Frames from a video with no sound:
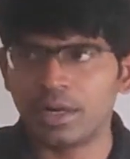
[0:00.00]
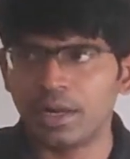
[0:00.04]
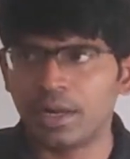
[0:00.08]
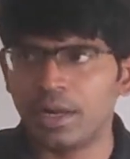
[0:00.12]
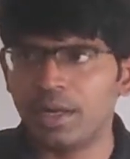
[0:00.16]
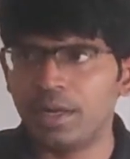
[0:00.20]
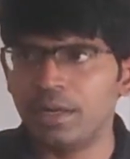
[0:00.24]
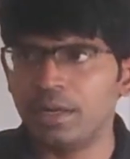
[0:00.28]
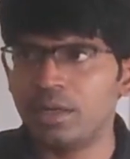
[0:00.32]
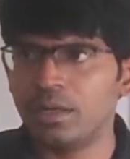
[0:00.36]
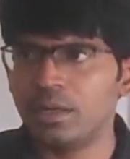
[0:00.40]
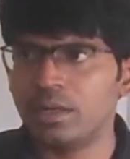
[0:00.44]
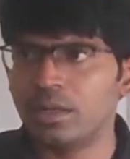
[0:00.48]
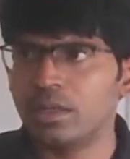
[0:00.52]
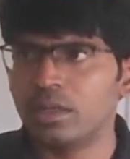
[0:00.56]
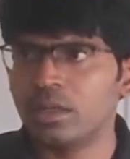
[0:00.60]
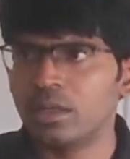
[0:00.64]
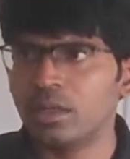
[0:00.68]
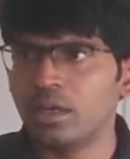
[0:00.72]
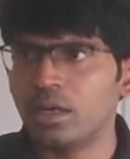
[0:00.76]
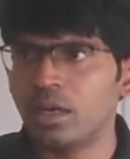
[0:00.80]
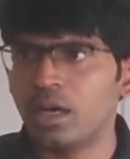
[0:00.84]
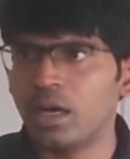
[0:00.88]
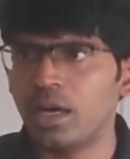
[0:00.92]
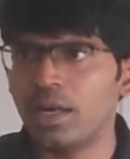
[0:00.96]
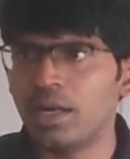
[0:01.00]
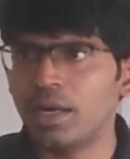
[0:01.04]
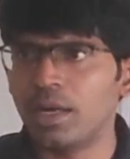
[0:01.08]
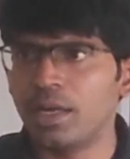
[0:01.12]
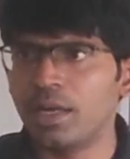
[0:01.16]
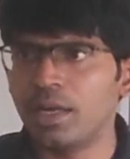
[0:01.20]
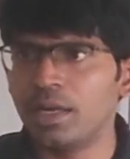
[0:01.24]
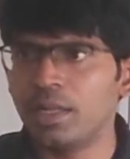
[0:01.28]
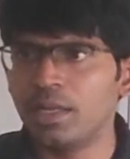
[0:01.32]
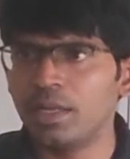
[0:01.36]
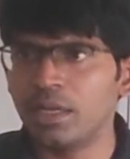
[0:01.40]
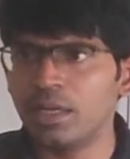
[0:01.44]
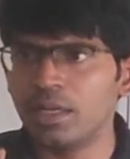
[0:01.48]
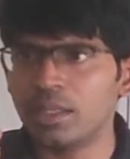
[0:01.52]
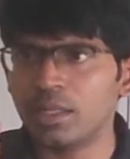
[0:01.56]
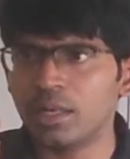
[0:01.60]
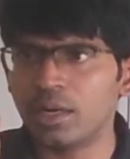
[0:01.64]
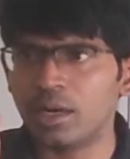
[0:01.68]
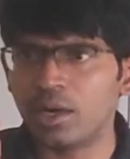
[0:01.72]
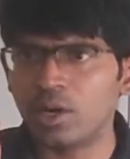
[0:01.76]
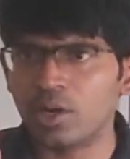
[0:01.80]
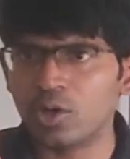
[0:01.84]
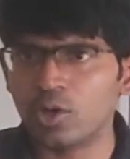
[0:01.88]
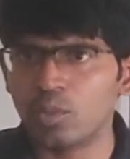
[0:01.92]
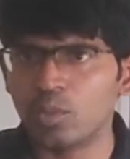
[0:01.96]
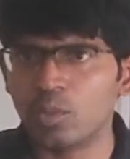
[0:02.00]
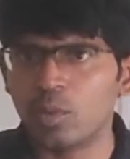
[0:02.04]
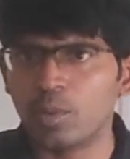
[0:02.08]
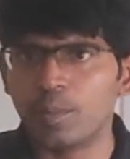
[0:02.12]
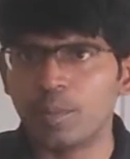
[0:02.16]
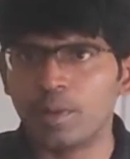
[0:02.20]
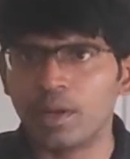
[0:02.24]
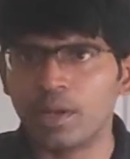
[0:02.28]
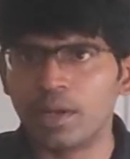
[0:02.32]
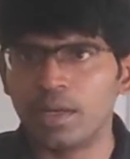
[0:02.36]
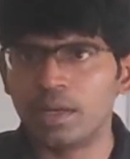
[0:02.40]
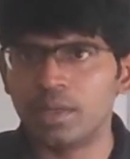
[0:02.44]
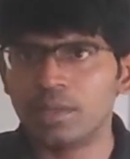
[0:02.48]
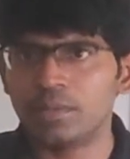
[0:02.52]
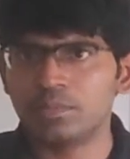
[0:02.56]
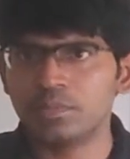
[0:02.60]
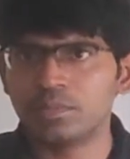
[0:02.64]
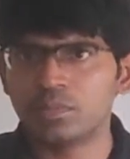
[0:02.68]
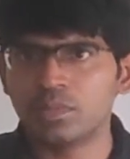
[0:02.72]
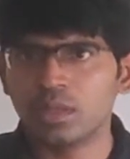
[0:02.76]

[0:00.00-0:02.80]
train or any other automobile,